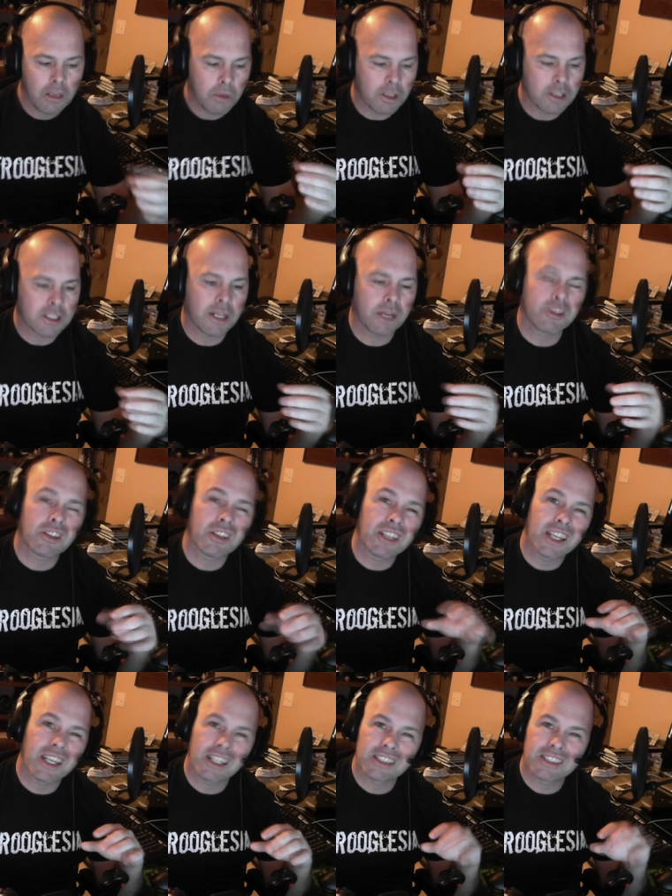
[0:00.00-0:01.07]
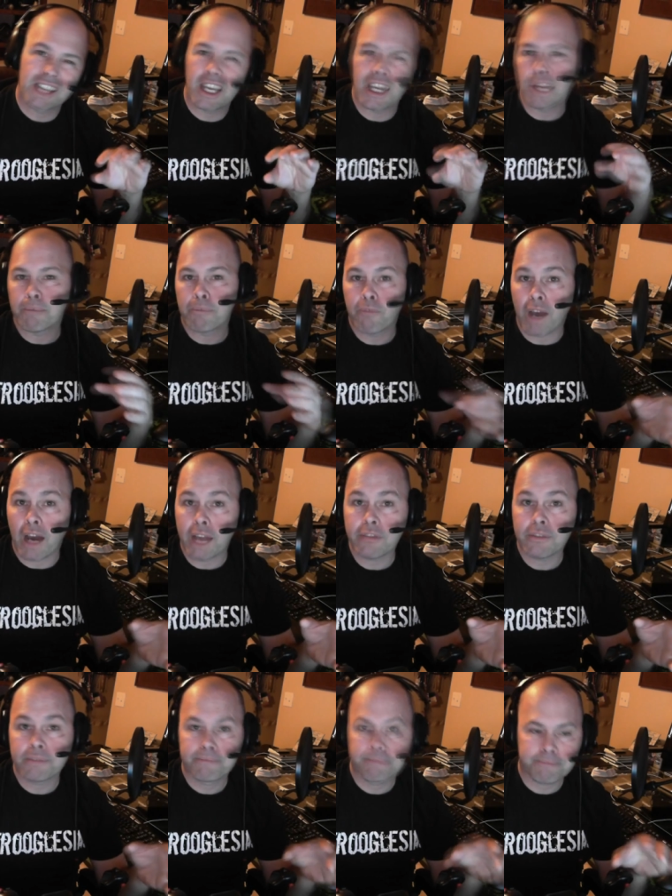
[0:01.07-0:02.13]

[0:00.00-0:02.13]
Whereas I was only getting, say, 5.